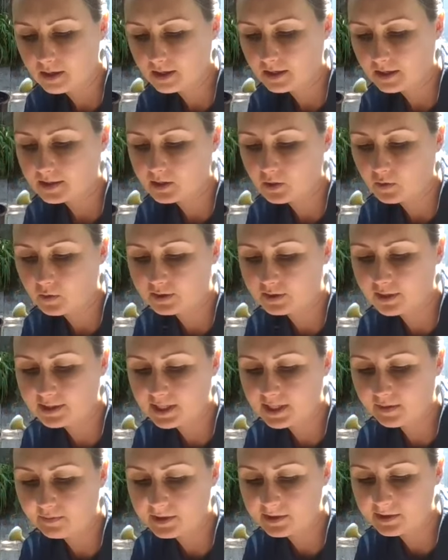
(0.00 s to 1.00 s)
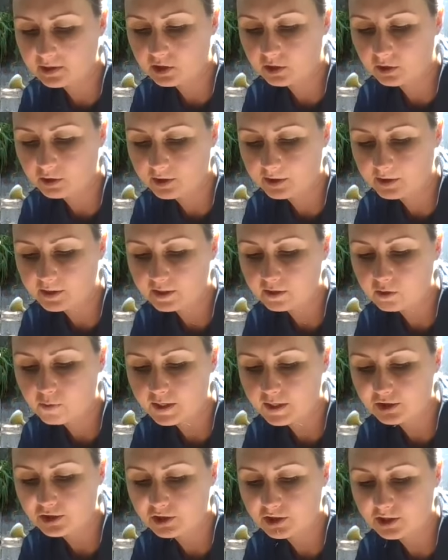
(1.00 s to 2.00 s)
So it does have a security
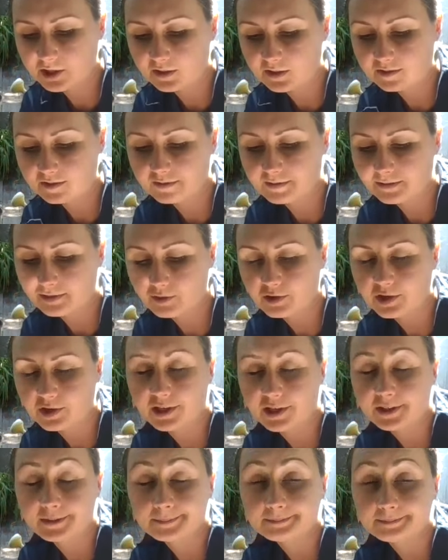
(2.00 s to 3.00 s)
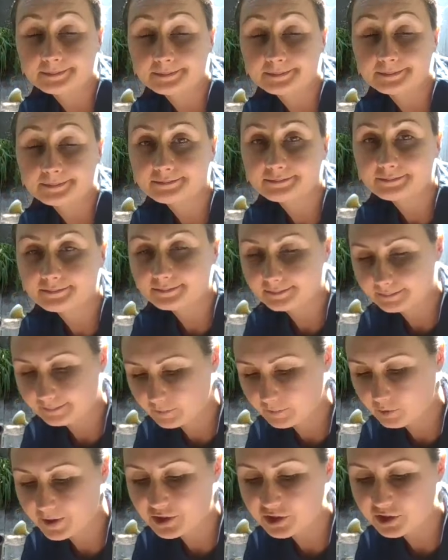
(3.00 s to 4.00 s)
question or
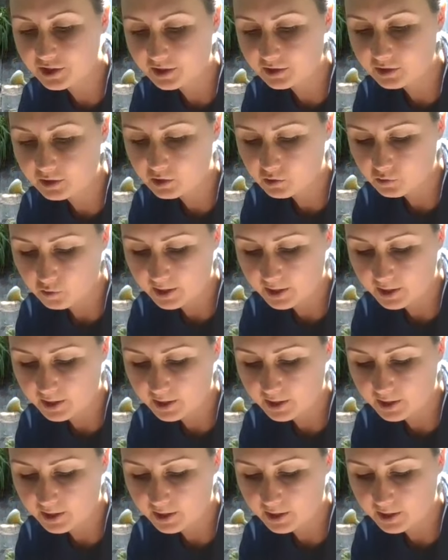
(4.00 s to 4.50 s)
question to join.